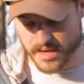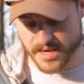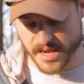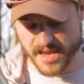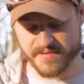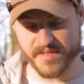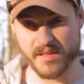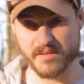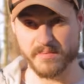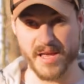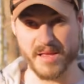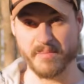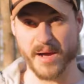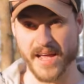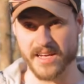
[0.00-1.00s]
knife that's
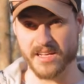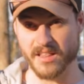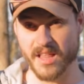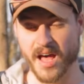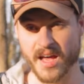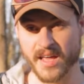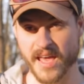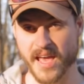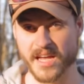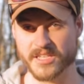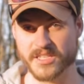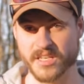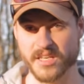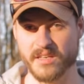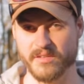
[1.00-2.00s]
made by Glock, actually.